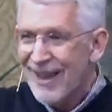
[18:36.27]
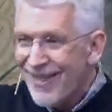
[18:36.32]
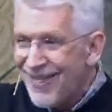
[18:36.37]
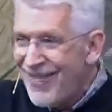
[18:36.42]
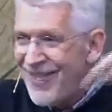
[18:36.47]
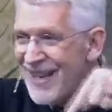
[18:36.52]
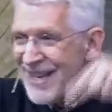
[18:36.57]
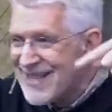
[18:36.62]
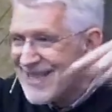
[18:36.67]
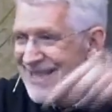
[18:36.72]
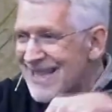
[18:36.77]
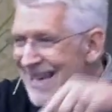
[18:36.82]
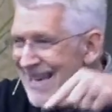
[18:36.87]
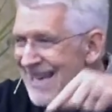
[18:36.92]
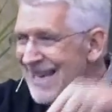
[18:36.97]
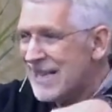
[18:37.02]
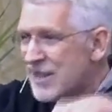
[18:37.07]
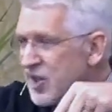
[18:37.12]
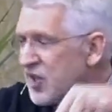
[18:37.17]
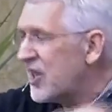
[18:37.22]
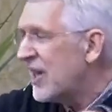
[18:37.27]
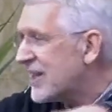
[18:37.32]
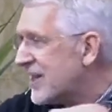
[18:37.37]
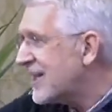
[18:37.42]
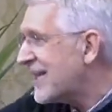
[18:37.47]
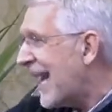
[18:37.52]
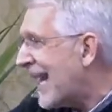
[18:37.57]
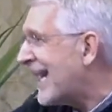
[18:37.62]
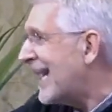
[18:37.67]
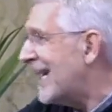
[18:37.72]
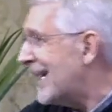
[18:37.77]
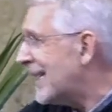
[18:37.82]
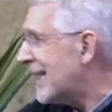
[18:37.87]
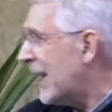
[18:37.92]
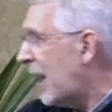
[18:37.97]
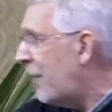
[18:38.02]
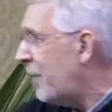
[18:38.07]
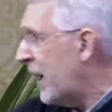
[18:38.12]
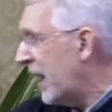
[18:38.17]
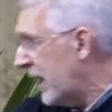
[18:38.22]
This is the second
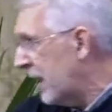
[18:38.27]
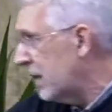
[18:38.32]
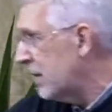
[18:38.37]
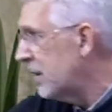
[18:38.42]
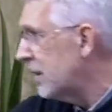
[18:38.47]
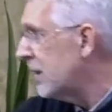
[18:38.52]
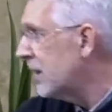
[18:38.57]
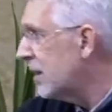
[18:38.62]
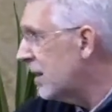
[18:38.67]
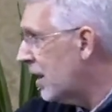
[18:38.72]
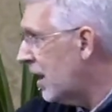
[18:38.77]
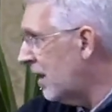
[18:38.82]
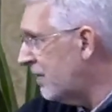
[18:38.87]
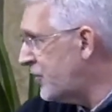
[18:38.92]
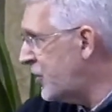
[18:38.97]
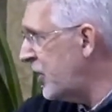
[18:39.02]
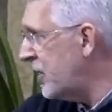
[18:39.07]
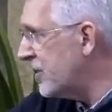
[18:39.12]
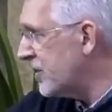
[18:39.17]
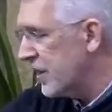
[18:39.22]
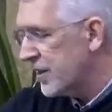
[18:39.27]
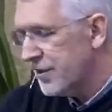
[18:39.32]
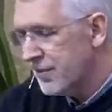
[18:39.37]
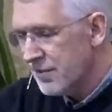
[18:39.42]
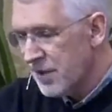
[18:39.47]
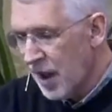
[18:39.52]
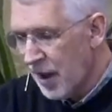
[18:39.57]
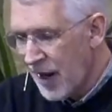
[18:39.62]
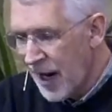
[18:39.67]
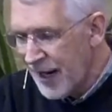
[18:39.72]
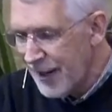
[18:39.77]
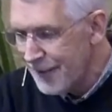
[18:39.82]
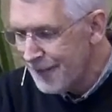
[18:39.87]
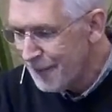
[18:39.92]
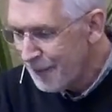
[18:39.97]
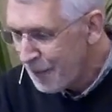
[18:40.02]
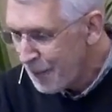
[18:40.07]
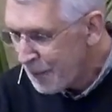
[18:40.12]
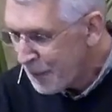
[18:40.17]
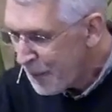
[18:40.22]
coming of Jesus, all right?
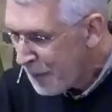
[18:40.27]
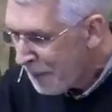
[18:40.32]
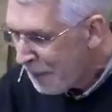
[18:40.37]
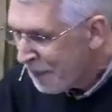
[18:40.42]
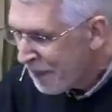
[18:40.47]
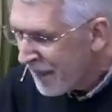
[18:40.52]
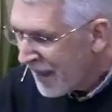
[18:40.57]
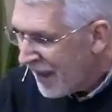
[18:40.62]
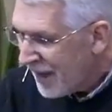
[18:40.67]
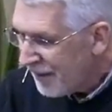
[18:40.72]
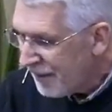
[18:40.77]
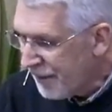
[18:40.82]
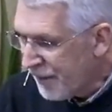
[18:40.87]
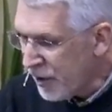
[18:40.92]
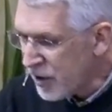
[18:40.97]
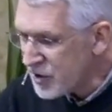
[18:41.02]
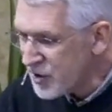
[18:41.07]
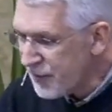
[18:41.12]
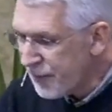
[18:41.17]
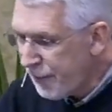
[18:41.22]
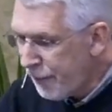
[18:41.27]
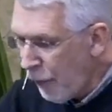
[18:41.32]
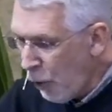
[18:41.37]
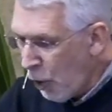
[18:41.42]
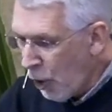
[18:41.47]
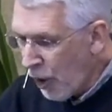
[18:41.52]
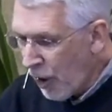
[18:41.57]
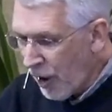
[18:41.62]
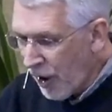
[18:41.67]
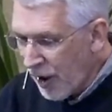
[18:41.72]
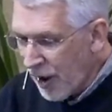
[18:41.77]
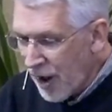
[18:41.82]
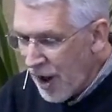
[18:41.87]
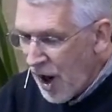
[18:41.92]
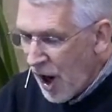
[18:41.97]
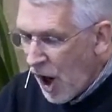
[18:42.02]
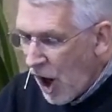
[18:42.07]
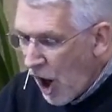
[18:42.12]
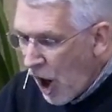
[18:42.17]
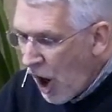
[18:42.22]
Verse 4
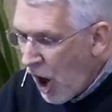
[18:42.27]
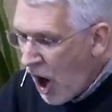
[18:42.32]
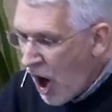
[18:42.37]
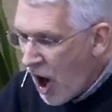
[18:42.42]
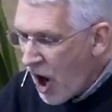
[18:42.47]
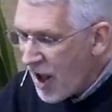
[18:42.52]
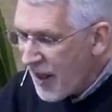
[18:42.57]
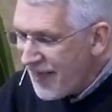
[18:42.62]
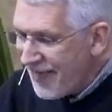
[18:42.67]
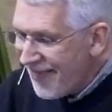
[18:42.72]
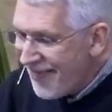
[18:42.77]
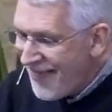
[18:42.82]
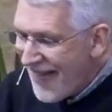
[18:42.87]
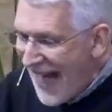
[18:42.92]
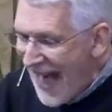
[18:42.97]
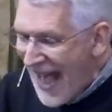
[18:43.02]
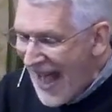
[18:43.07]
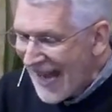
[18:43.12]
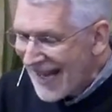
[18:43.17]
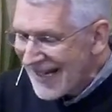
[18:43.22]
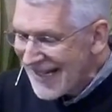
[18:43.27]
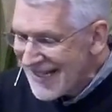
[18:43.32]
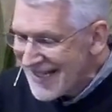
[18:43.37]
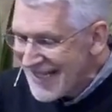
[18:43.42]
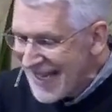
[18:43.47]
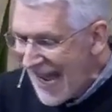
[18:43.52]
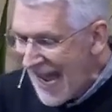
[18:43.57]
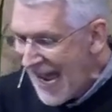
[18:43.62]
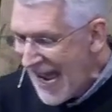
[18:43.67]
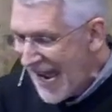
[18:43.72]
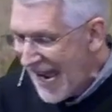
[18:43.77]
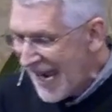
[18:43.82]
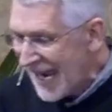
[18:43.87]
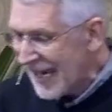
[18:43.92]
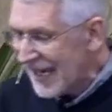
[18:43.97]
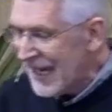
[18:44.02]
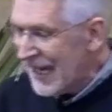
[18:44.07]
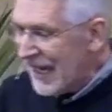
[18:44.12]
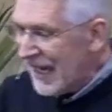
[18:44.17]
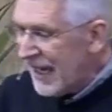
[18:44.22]
On that
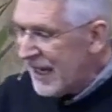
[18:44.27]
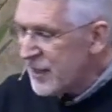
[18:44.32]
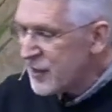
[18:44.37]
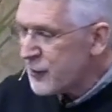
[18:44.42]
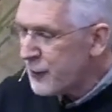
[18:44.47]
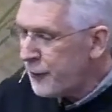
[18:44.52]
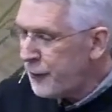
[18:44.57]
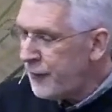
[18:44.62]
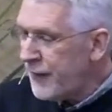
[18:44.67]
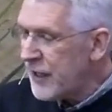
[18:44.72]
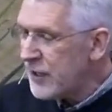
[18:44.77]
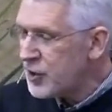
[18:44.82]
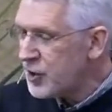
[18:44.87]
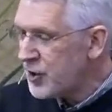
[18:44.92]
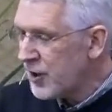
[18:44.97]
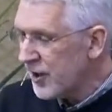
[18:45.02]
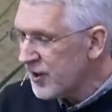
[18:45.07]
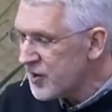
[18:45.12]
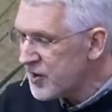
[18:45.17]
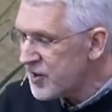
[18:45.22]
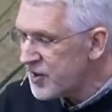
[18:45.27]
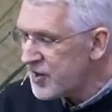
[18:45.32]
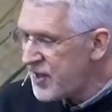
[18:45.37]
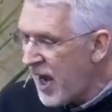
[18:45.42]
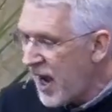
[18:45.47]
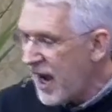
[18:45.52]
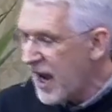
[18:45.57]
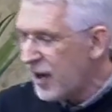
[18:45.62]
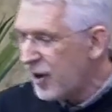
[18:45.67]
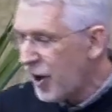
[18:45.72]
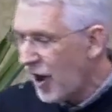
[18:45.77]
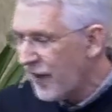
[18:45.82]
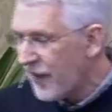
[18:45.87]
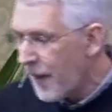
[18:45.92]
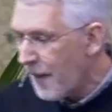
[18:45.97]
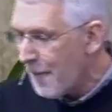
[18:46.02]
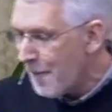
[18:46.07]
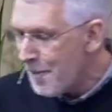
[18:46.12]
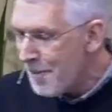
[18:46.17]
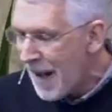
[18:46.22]
day, his feet shall stand on
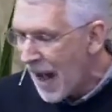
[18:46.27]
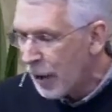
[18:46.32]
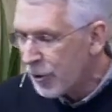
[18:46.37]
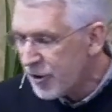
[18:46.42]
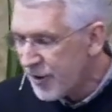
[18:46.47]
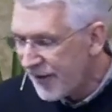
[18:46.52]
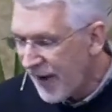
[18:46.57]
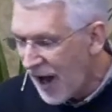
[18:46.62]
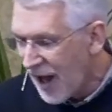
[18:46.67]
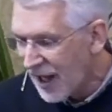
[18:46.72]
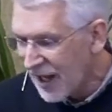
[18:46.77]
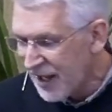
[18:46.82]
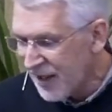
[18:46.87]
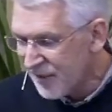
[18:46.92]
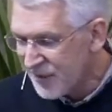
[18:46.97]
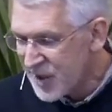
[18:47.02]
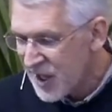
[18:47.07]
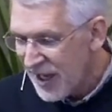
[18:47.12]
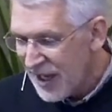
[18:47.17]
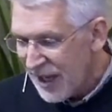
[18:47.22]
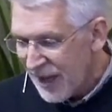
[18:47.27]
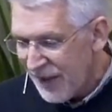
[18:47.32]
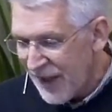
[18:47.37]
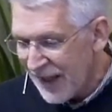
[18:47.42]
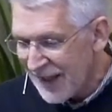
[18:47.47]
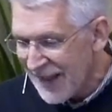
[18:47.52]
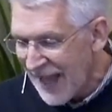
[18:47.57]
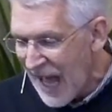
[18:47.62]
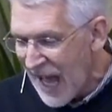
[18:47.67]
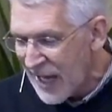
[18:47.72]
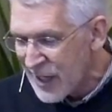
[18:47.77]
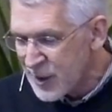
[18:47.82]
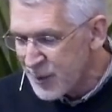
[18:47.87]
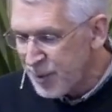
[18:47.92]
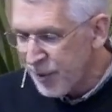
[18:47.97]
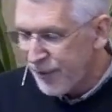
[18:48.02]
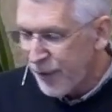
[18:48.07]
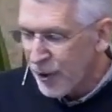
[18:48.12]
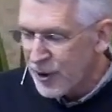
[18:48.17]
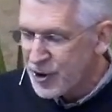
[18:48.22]
the Mount of Olives that lies
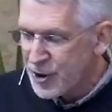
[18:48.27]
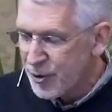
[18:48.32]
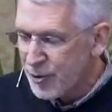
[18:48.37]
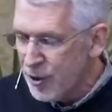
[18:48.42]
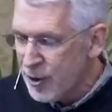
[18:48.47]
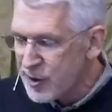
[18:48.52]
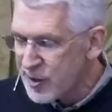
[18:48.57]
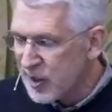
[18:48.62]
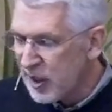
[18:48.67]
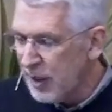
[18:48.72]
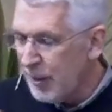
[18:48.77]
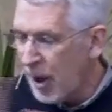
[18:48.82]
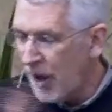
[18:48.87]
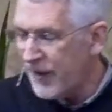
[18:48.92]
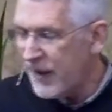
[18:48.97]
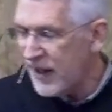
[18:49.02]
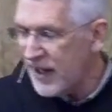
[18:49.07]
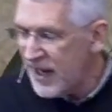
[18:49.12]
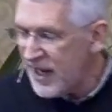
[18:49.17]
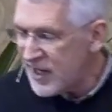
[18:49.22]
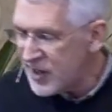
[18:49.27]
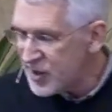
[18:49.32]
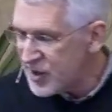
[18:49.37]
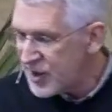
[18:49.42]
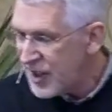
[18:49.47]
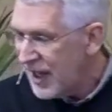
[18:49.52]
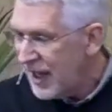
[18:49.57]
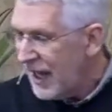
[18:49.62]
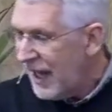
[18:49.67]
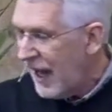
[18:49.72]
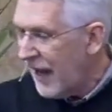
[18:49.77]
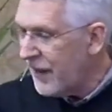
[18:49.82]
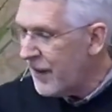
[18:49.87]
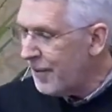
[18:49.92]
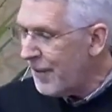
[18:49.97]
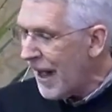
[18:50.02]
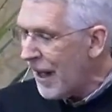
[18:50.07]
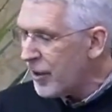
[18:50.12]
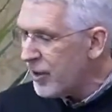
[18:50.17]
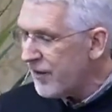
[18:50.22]
before Jerusalem on the east, and the
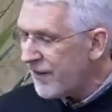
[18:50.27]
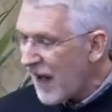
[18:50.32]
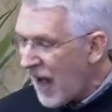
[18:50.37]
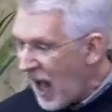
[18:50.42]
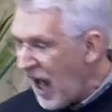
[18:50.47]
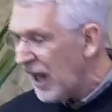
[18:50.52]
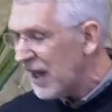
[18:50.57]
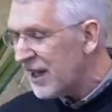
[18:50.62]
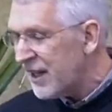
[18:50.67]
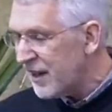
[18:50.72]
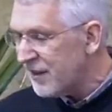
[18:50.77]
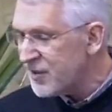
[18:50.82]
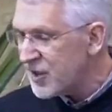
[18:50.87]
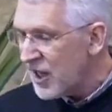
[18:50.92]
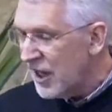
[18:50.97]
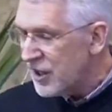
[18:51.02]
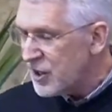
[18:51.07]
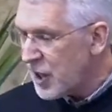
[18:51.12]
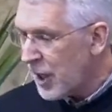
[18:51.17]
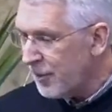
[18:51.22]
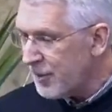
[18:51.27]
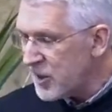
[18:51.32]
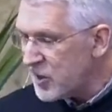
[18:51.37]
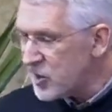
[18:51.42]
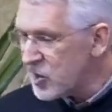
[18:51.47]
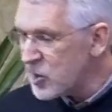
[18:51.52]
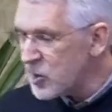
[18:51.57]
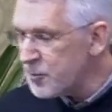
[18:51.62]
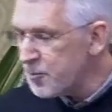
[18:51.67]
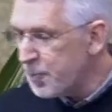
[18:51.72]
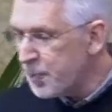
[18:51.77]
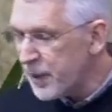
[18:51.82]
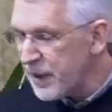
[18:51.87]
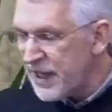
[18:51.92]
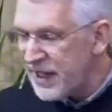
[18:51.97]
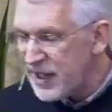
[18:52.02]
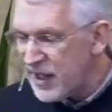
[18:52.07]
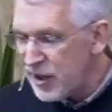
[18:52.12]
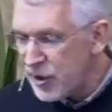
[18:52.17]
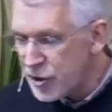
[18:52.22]
Mount of Olives shall be
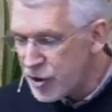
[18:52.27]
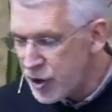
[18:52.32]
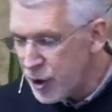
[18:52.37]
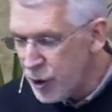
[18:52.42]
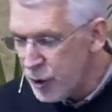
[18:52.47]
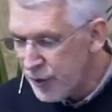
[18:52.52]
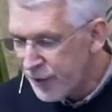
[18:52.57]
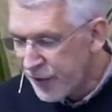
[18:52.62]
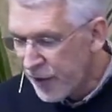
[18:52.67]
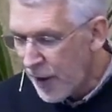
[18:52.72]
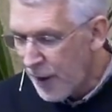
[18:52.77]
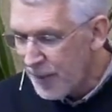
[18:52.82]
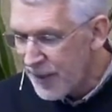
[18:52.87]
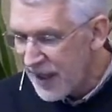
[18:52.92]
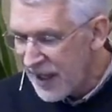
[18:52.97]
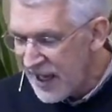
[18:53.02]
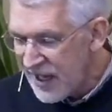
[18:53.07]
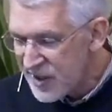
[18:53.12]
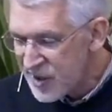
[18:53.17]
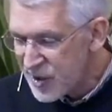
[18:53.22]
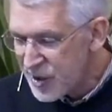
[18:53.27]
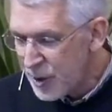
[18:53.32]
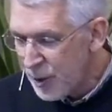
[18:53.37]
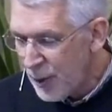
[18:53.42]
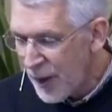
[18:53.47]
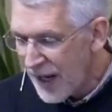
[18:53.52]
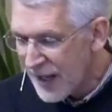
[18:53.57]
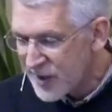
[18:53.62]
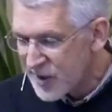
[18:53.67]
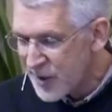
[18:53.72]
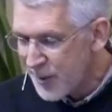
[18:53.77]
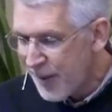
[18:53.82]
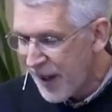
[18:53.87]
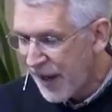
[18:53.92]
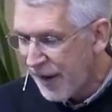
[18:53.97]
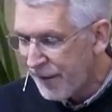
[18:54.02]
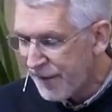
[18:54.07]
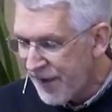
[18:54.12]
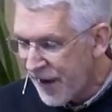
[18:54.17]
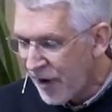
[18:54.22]
split in two from east to west by
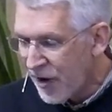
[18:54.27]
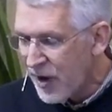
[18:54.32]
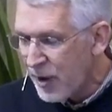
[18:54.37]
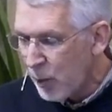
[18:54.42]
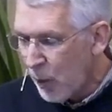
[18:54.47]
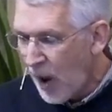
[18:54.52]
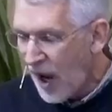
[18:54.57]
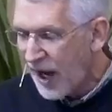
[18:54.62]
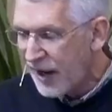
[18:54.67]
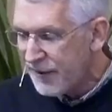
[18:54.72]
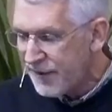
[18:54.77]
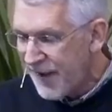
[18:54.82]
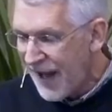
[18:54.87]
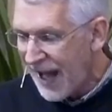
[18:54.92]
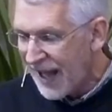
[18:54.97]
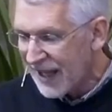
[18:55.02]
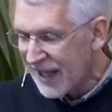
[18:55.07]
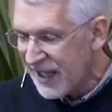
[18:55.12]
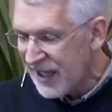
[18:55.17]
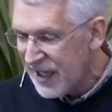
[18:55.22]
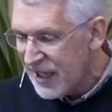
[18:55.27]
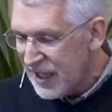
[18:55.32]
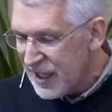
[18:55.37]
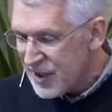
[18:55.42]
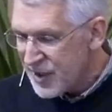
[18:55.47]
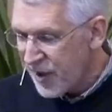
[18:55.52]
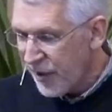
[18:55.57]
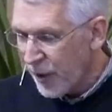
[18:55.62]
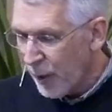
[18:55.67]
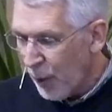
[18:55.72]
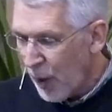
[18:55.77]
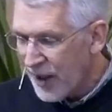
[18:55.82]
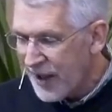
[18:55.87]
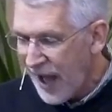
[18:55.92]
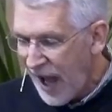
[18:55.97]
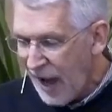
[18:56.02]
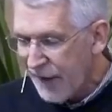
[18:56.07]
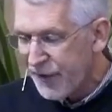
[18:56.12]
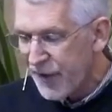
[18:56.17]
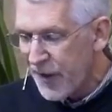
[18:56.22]
a very wide valley, so that one
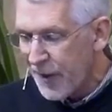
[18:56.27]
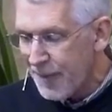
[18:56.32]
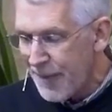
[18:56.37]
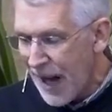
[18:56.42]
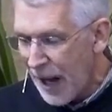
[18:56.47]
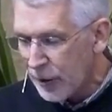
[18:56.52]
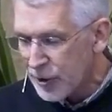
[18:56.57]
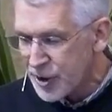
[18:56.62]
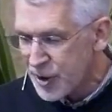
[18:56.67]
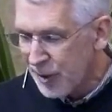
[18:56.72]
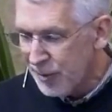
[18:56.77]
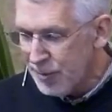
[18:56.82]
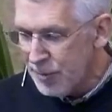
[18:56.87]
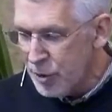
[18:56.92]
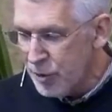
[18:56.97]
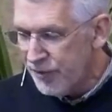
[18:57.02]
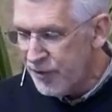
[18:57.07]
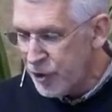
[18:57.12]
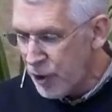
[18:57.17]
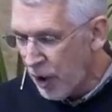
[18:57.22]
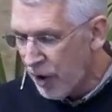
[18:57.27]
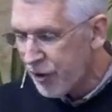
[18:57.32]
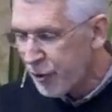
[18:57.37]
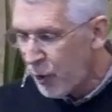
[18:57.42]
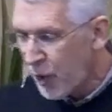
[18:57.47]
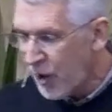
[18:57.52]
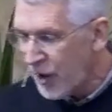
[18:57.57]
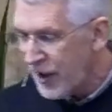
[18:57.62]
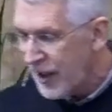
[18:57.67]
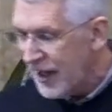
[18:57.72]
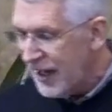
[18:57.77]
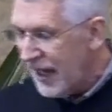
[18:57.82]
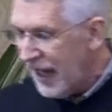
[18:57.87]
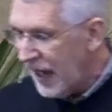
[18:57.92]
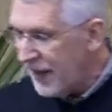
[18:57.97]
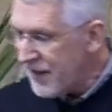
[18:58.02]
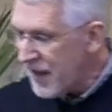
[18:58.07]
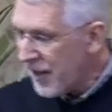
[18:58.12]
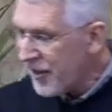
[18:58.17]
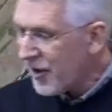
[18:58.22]
half of the mount shall move northward
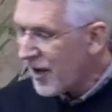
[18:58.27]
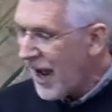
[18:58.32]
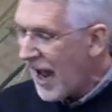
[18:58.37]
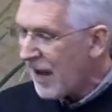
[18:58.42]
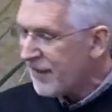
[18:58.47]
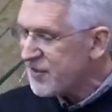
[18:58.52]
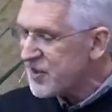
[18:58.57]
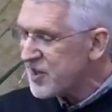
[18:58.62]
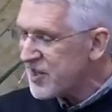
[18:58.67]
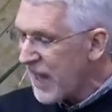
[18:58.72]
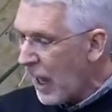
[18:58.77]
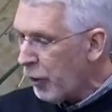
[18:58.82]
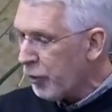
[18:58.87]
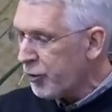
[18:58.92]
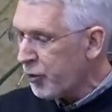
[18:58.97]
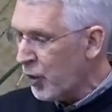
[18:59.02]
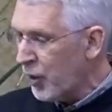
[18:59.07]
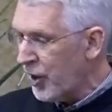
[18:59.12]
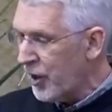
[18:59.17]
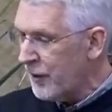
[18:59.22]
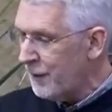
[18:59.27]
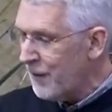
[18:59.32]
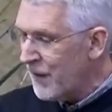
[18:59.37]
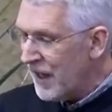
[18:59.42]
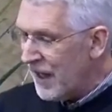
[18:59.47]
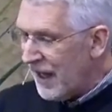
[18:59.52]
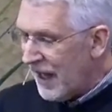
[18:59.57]
and the other half southward.